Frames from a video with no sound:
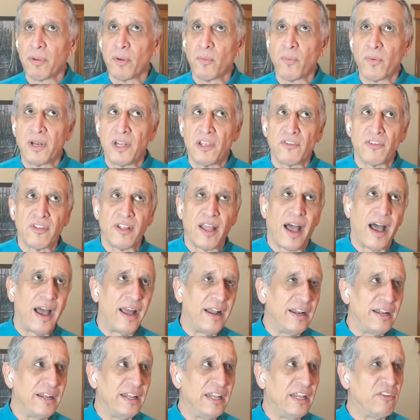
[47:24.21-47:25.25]
but when he's
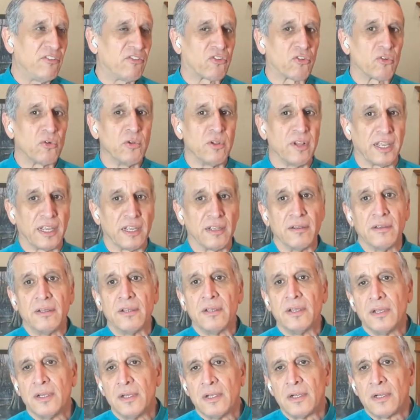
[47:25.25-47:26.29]
not, he's drooling.
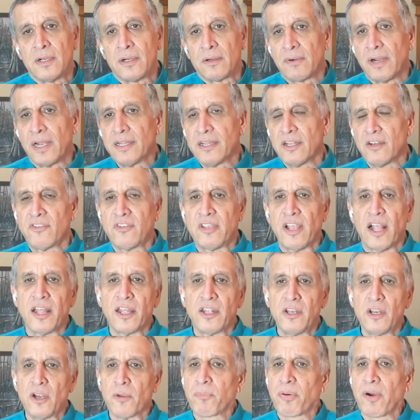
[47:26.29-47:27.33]
Right. They're
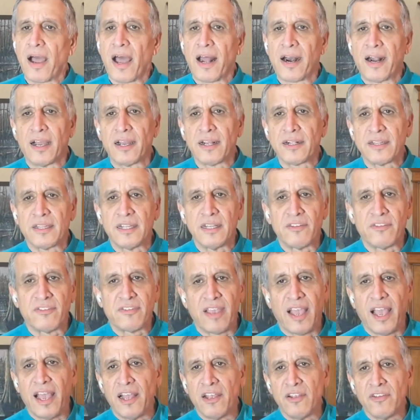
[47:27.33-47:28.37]
selling you a product that
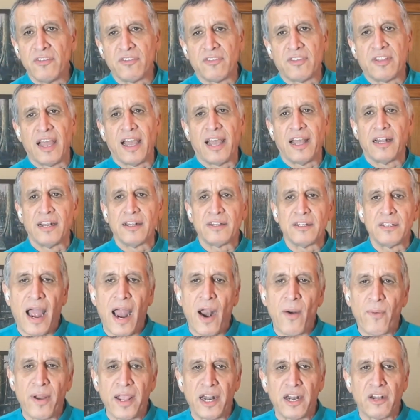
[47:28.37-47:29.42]
says that
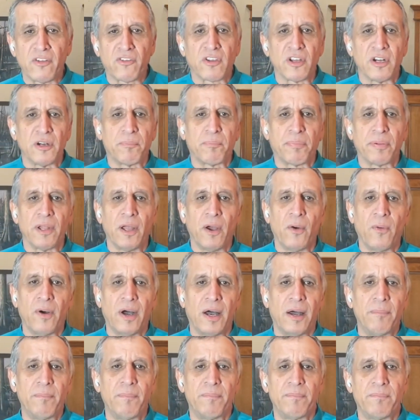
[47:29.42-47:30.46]
Iran is going to blow
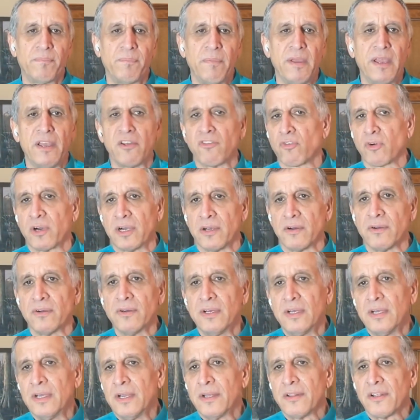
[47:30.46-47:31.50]
up Israel.
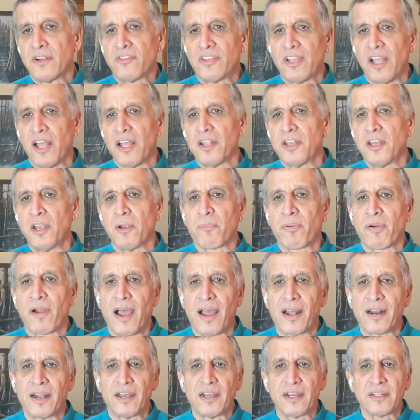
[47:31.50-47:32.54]
They're selling you a
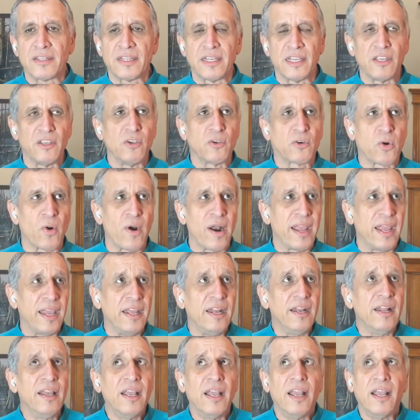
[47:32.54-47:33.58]
product that
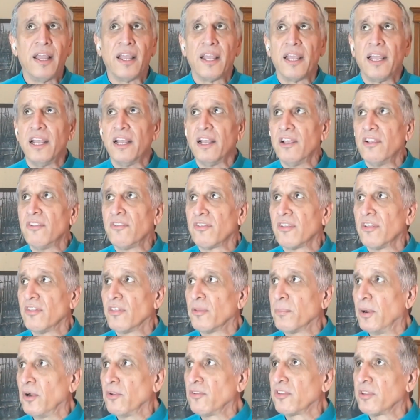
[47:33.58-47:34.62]
Ukraine is
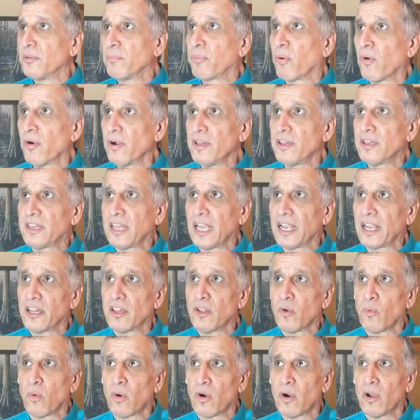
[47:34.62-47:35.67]
the most important thing in
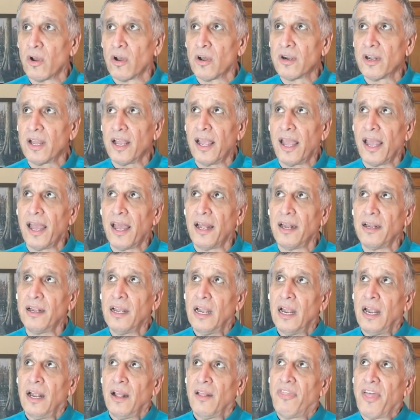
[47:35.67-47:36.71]
the world. And
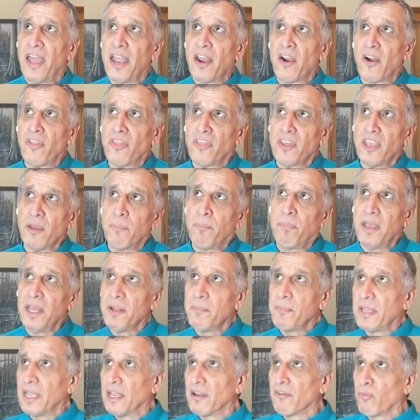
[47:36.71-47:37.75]
they are the
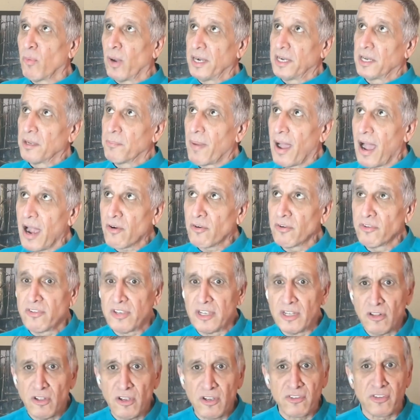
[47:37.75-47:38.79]
epitome of what
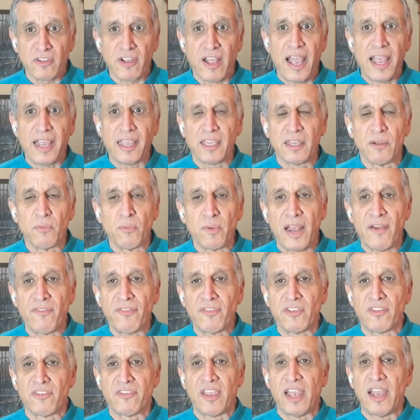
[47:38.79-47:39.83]
democracy looks like. And we have
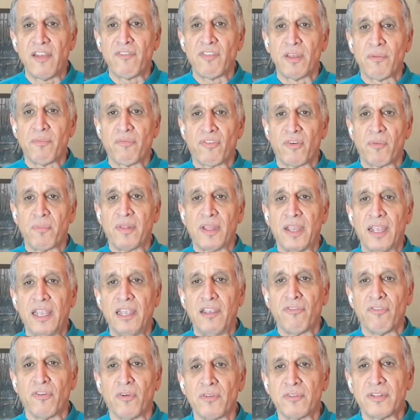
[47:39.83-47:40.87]
to save them from the
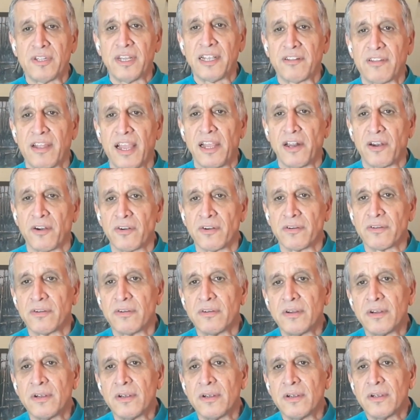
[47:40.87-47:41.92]
evil dictator.
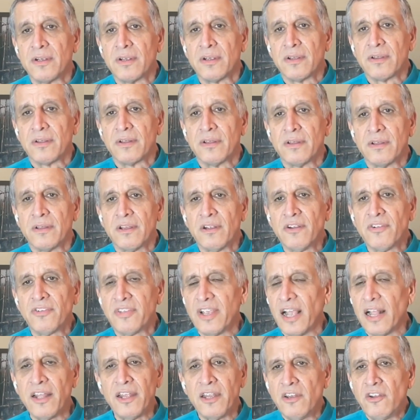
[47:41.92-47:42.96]
They're
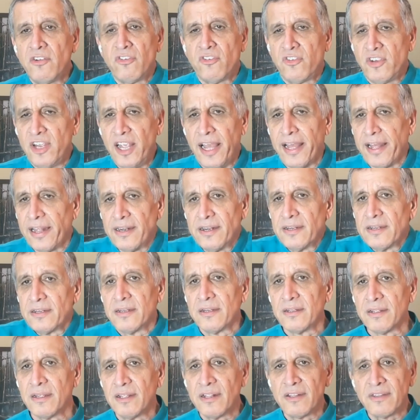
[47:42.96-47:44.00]
selling you
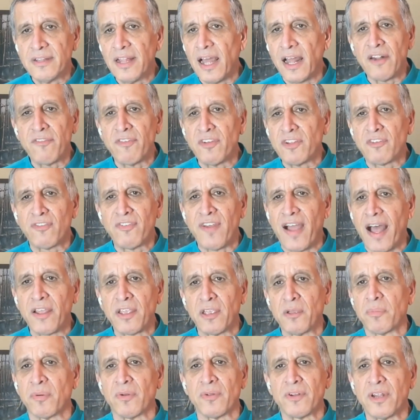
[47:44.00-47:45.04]
none of it's
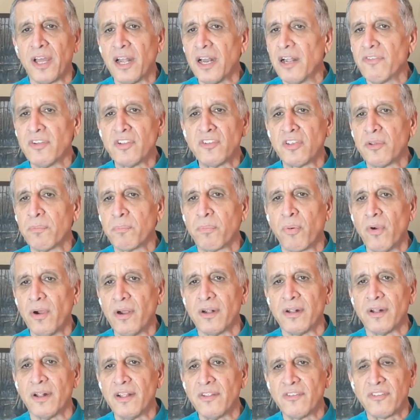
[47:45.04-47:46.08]
valuable. None of it's
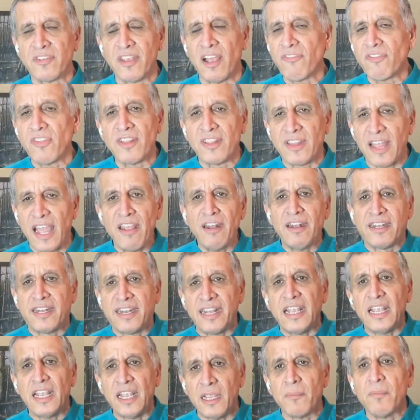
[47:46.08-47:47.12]
important. It's stuff that they
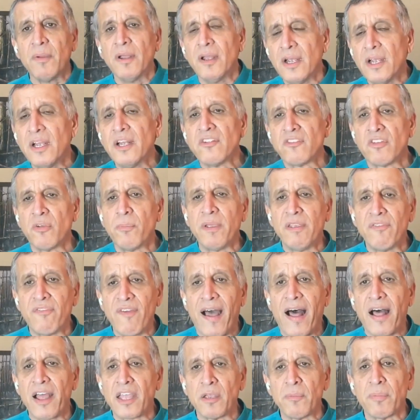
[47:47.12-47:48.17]
deem to be
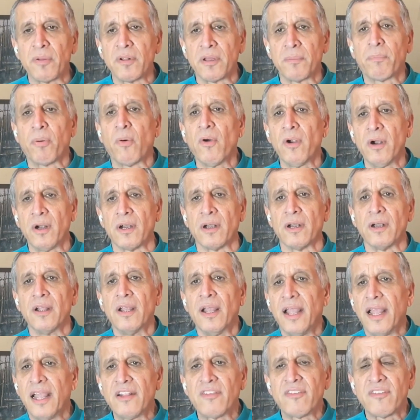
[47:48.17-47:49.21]
valuable, important.
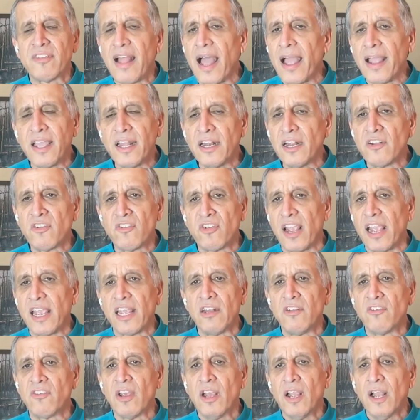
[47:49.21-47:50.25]
It's not going to
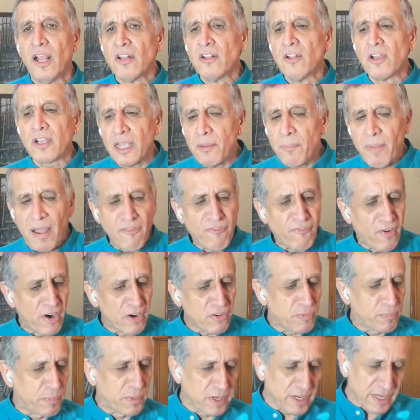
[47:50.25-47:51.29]
change. Look, in my
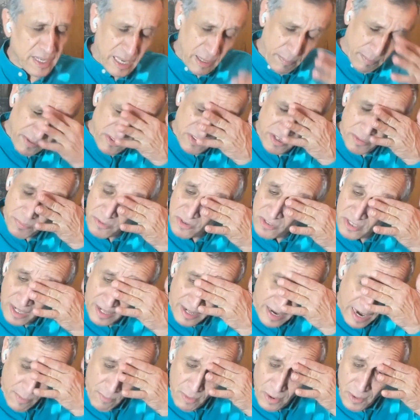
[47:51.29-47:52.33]
first book, Keep It Simple
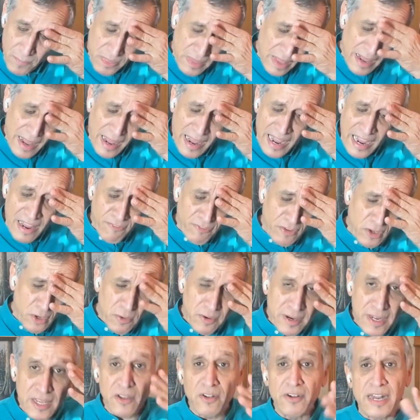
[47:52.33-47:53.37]
Selling, I wrote, if
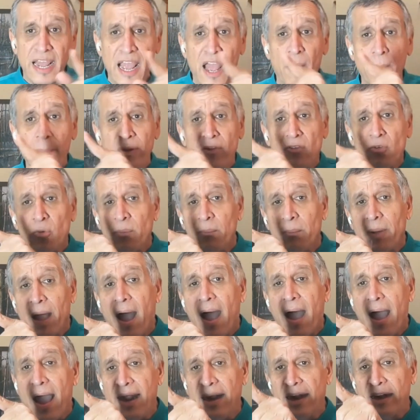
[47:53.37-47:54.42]
you kneel down
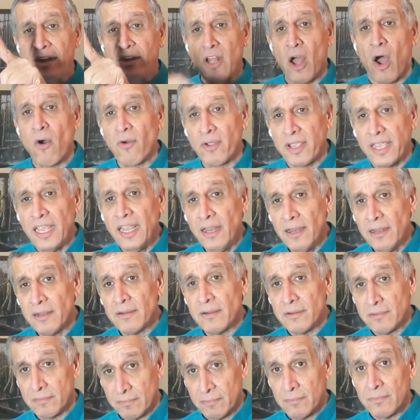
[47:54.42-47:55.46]
behind a donkey,
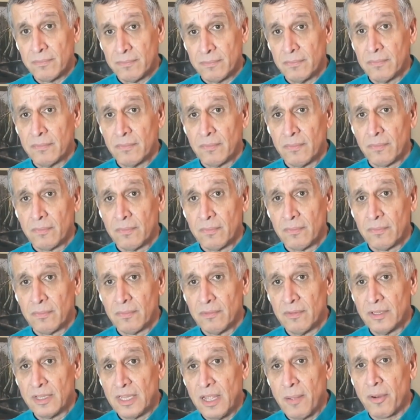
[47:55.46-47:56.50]

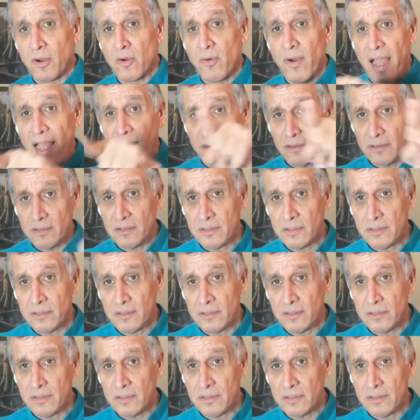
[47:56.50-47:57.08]
Democrat,